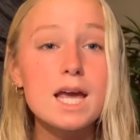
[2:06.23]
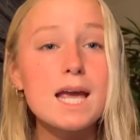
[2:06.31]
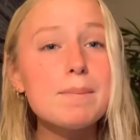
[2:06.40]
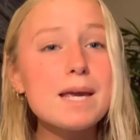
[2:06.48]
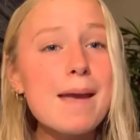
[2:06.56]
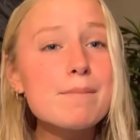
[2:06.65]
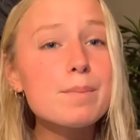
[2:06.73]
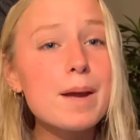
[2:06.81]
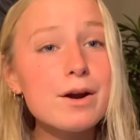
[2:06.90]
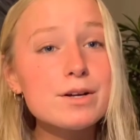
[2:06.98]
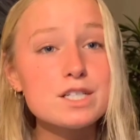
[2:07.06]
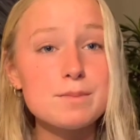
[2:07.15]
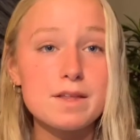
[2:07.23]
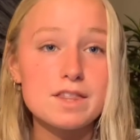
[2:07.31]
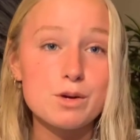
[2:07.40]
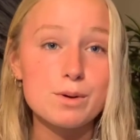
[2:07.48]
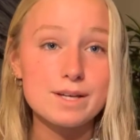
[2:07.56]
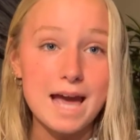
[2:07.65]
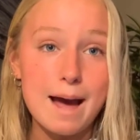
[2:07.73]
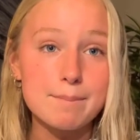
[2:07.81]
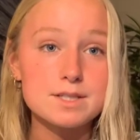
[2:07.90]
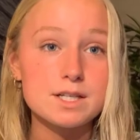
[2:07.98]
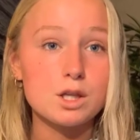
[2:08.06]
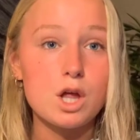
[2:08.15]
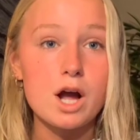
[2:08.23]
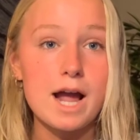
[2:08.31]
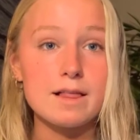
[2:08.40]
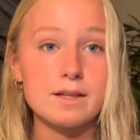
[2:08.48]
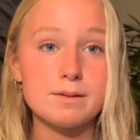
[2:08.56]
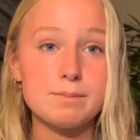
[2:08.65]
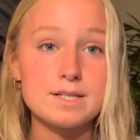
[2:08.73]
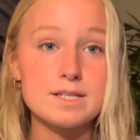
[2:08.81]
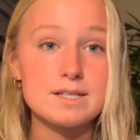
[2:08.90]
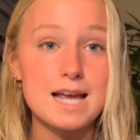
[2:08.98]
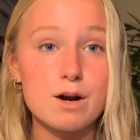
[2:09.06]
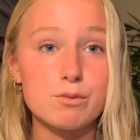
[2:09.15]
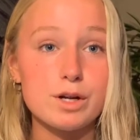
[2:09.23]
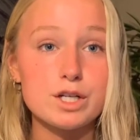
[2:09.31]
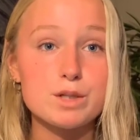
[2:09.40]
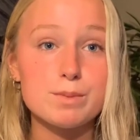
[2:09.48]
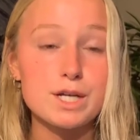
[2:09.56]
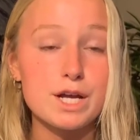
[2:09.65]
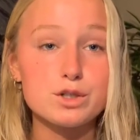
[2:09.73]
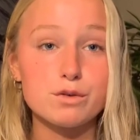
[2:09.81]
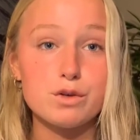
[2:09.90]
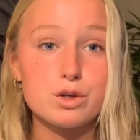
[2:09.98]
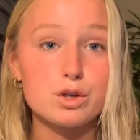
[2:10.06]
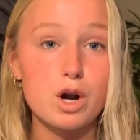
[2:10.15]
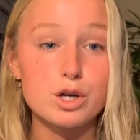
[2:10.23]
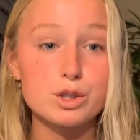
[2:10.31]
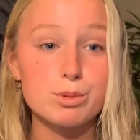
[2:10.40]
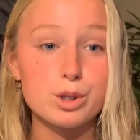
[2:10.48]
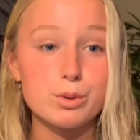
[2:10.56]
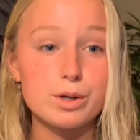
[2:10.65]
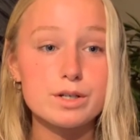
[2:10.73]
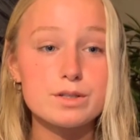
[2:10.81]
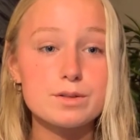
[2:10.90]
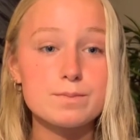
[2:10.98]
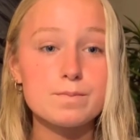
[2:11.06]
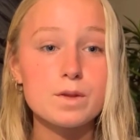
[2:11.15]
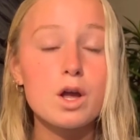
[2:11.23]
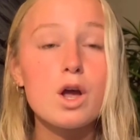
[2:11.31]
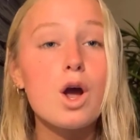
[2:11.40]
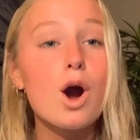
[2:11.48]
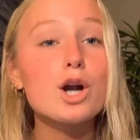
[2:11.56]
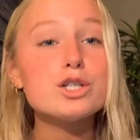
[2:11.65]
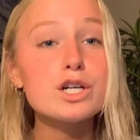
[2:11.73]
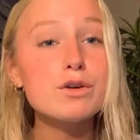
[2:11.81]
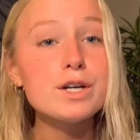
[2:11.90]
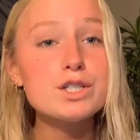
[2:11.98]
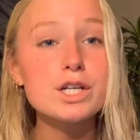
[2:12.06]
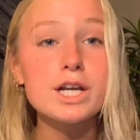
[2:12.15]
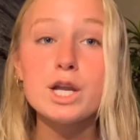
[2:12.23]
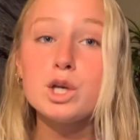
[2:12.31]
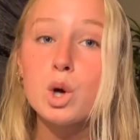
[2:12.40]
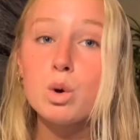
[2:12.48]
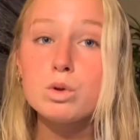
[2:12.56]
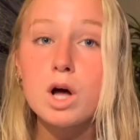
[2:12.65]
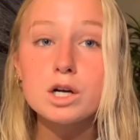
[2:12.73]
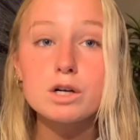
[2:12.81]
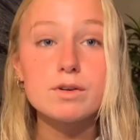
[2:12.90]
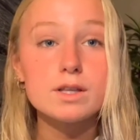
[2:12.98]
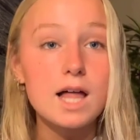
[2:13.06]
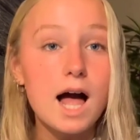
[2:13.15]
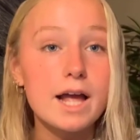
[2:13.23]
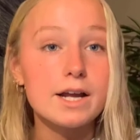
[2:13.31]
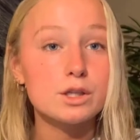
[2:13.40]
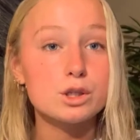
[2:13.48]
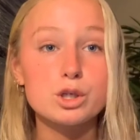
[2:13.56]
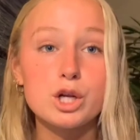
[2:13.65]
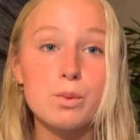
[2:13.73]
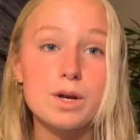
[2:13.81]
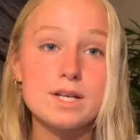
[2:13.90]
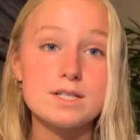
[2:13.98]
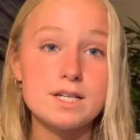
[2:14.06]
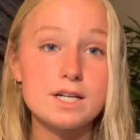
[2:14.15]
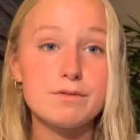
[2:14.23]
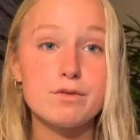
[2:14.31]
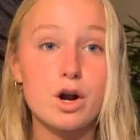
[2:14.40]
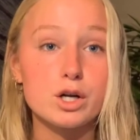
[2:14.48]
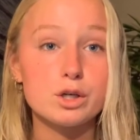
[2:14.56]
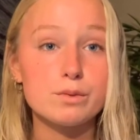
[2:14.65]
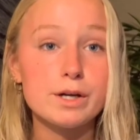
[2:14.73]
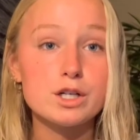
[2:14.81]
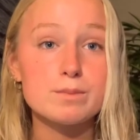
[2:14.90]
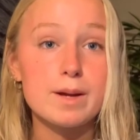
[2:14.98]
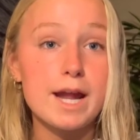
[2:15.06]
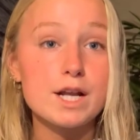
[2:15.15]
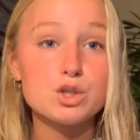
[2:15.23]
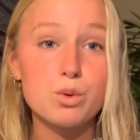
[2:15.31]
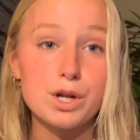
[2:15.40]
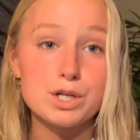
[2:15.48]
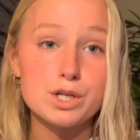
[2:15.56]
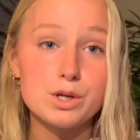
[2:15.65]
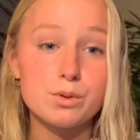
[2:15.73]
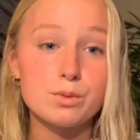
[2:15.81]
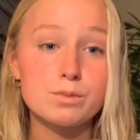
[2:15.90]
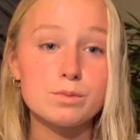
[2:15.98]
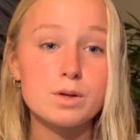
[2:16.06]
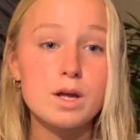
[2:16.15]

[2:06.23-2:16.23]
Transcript: It became apparent to me that there were gaps in Long Island business outreach to potential future entrepreneurs. Our generation can no longer rely on learning what is needed for our careers by age 22.